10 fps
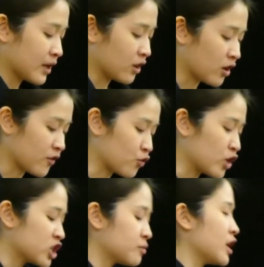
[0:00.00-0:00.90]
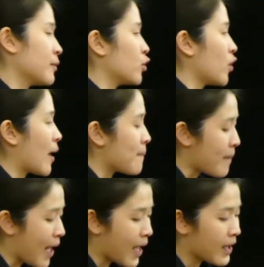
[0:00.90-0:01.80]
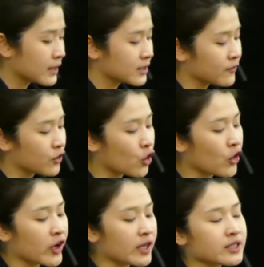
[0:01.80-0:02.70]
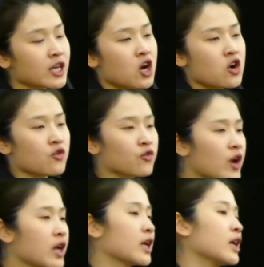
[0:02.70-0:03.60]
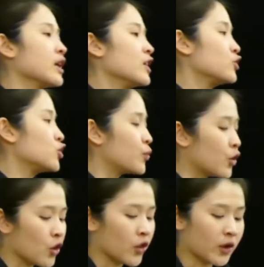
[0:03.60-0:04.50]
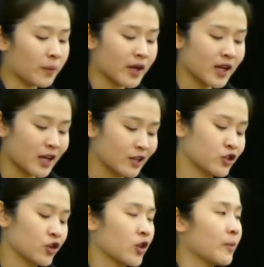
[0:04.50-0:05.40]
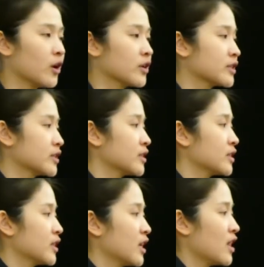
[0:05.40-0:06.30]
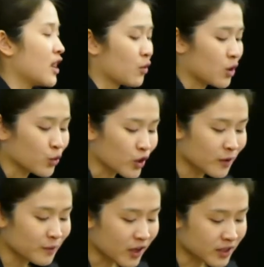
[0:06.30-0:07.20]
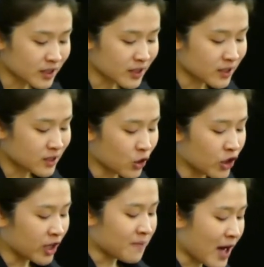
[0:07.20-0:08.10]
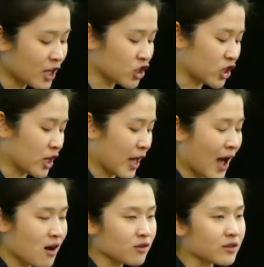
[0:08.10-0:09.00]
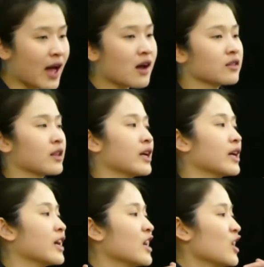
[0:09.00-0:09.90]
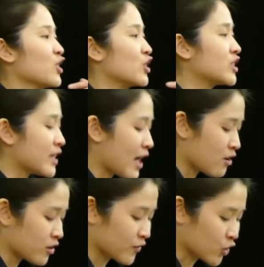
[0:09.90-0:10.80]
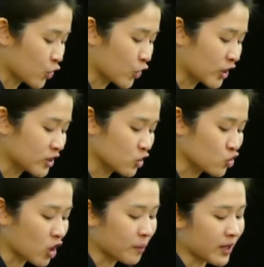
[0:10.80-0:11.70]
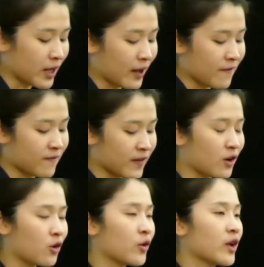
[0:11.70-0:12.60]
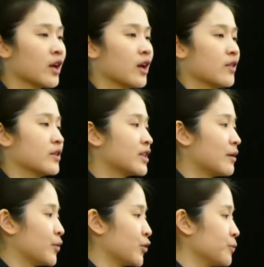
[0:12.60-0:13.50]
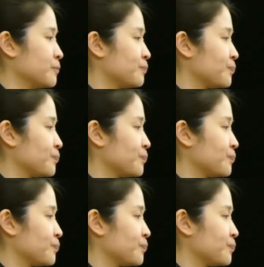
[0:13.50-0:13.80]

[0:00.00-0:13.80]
A lot of rich people had bags of coins ready to pour them into the box. They were wooden boxes, so you can imagine how loudly the sound of coins dropping filled the temple.